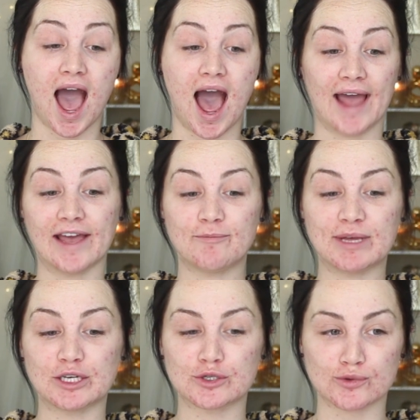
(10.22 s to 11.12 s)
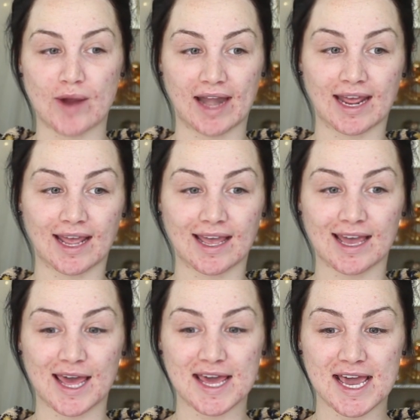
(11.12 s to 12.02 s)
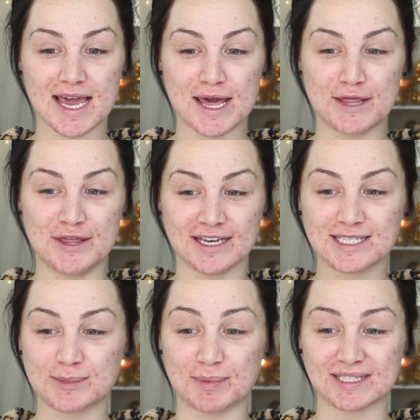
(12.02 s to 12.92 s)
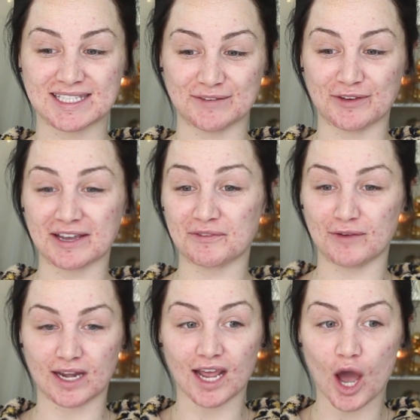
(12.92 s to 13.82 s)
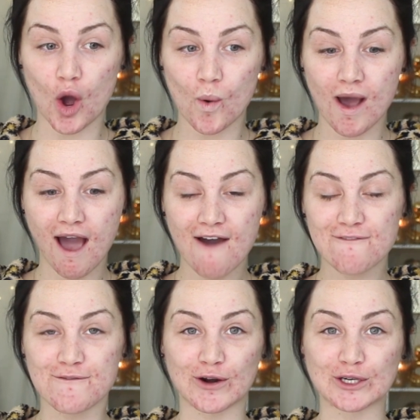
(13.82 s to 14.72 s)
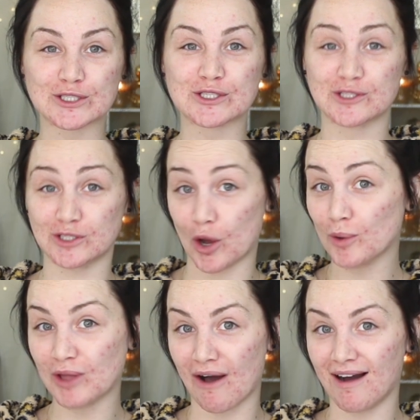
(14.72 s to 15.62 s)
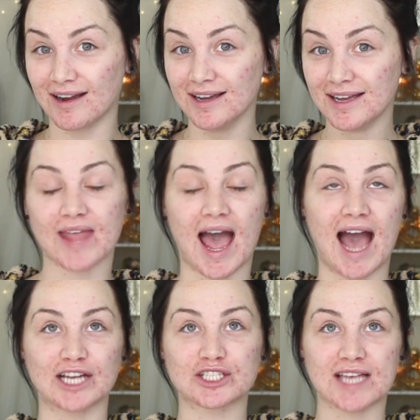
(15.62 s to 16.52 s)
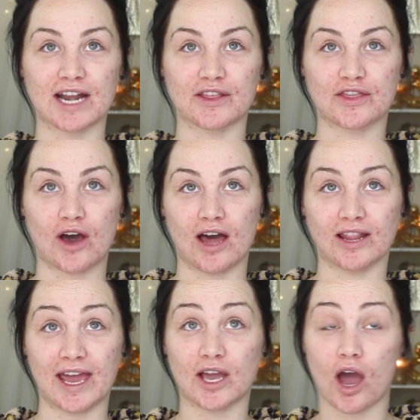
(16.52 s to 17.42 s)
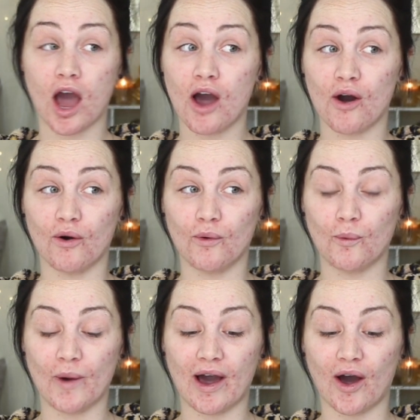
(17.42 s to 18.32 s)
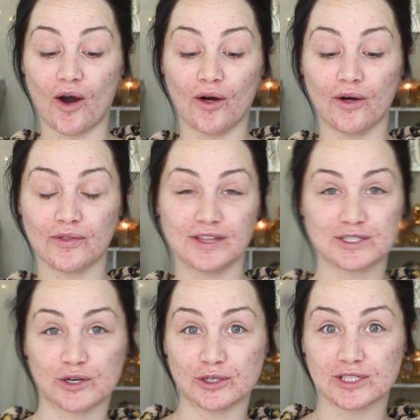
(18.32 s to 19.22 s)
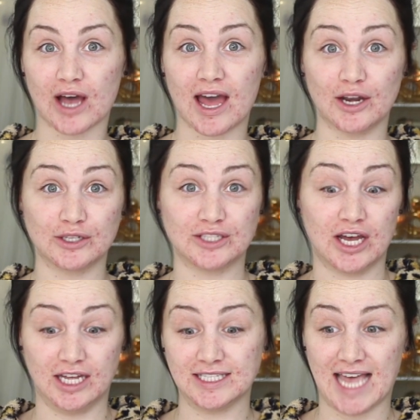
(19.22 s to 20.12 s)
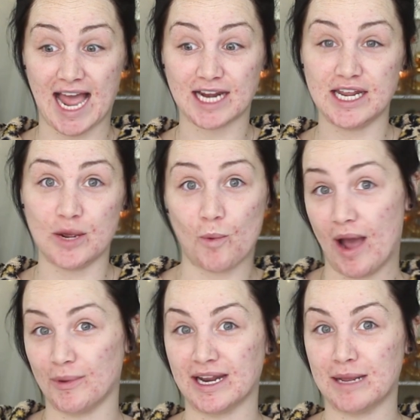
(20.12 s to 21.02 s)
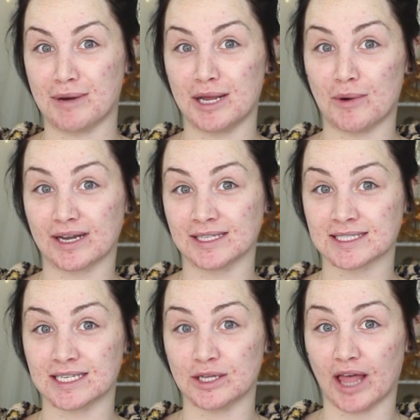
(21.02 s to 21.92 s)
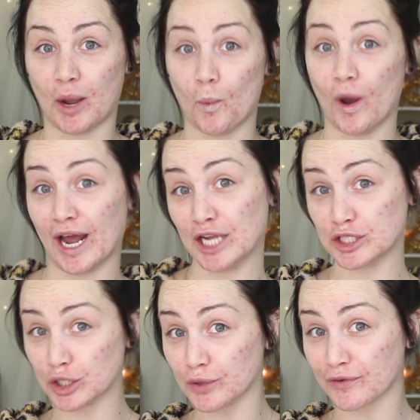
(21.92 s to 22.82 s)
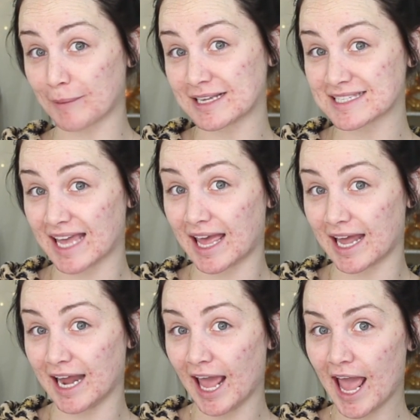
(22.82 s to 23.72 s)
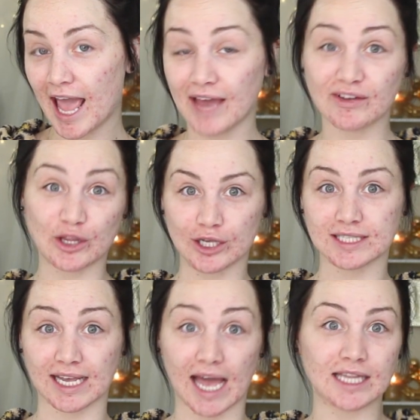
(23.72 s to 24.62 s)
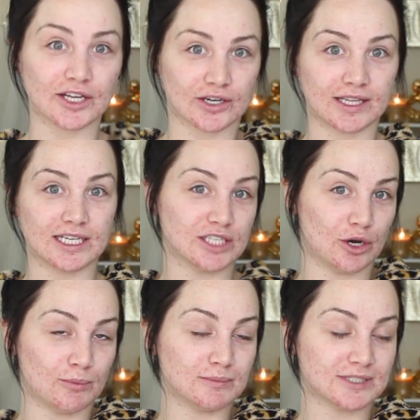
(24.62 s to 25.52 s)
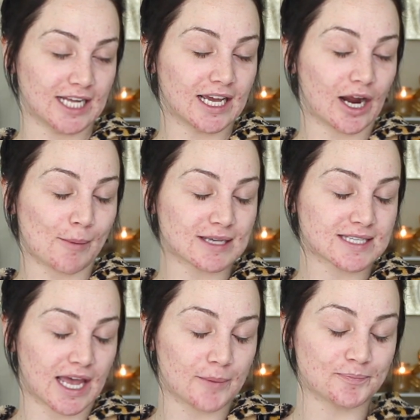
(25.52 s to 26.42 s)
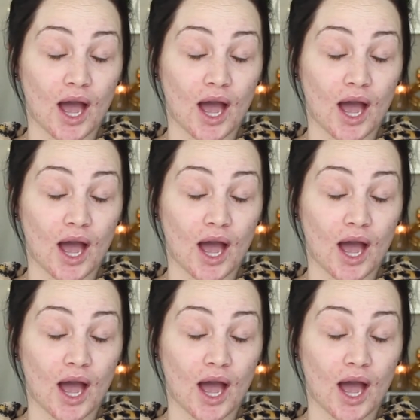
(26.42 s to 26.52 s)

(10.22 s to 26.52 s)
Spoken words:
I have been dreading this specific video for so long. I just kind of thought like, oh, well, this girl's got tons of acne. Why would anybody want to listen to like what I do for my skin if it looks like I literally don't take care of my skin?